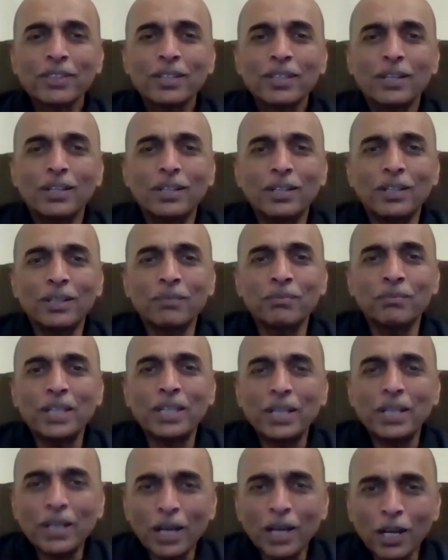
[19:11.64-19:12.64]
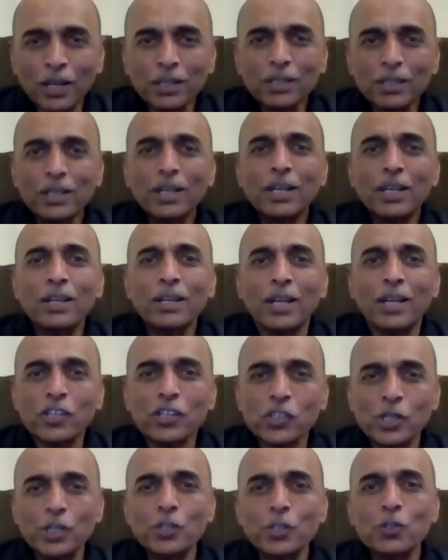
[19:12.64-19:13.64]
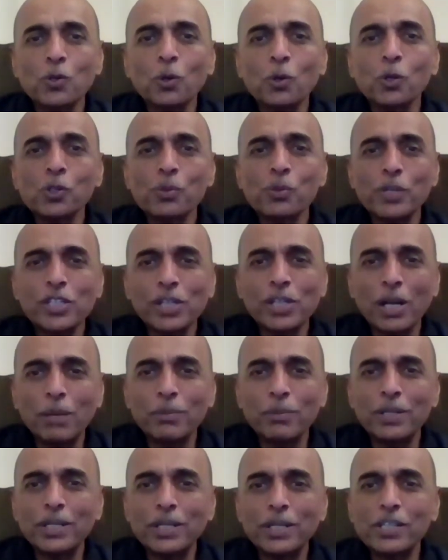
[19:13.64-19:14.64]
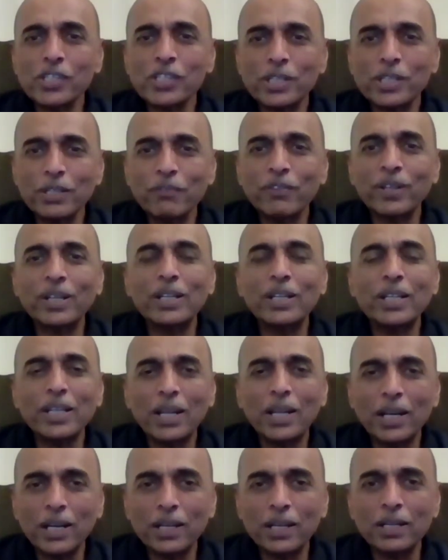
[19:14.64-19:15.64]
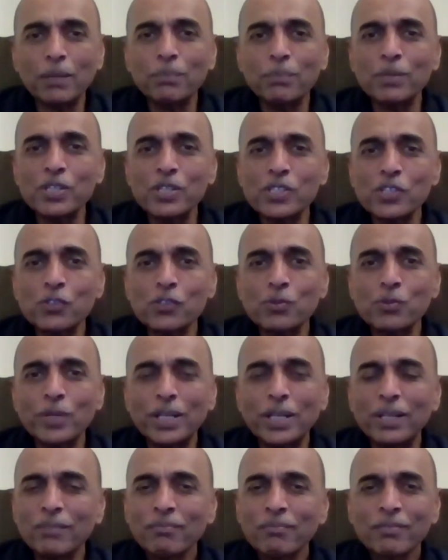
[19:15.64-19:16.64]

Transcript: There are excellent roles which come in at significantly higher numbers as well.